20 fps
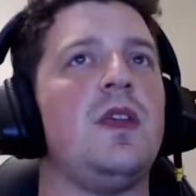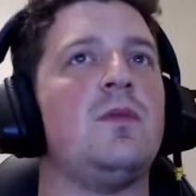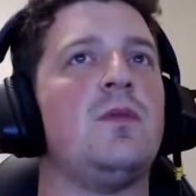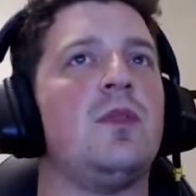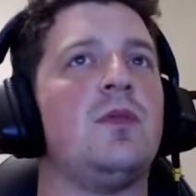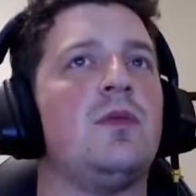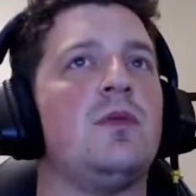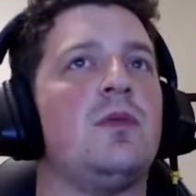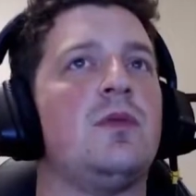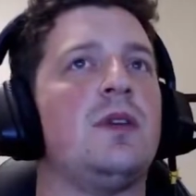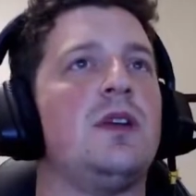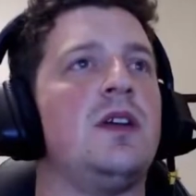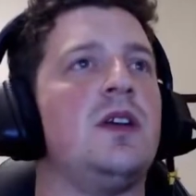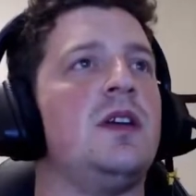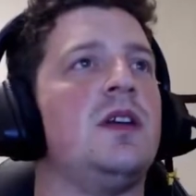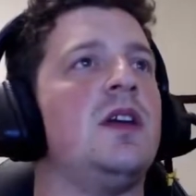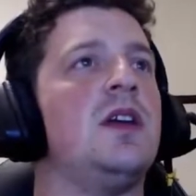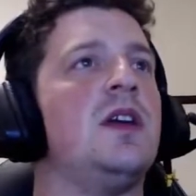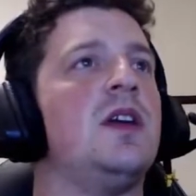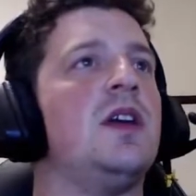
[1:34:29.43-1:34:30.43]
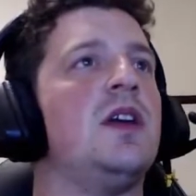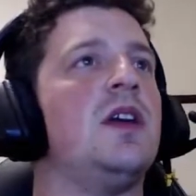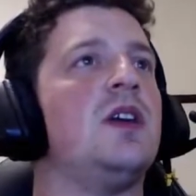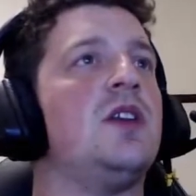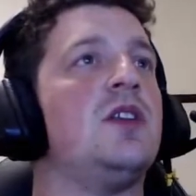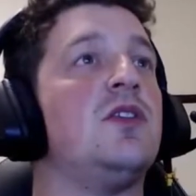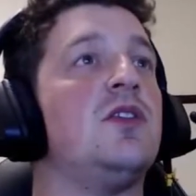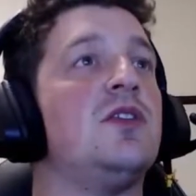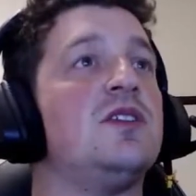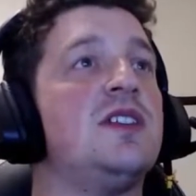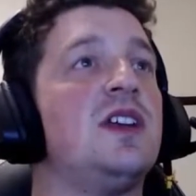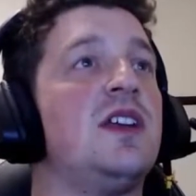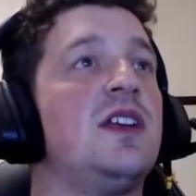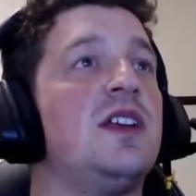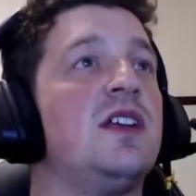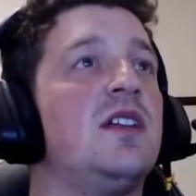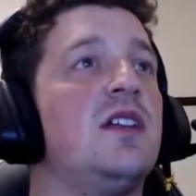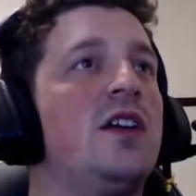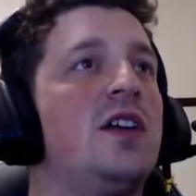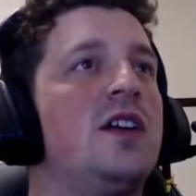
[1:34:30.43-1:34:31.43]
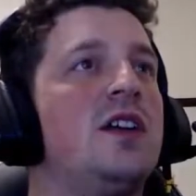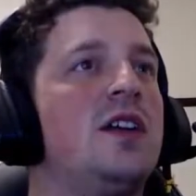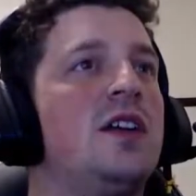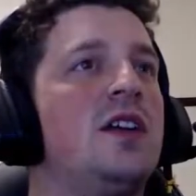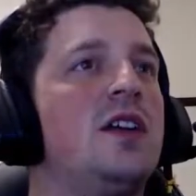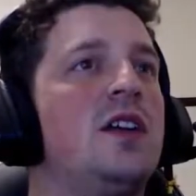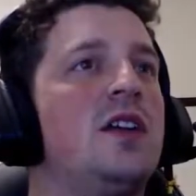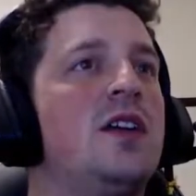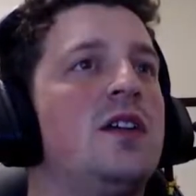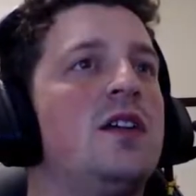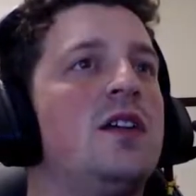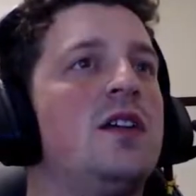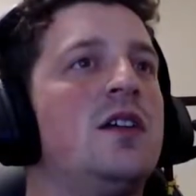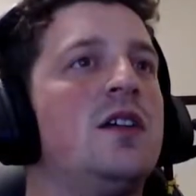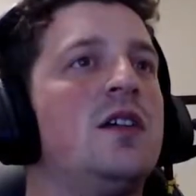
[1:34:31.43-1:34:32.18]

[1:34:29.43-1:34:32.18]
probably not sounding like a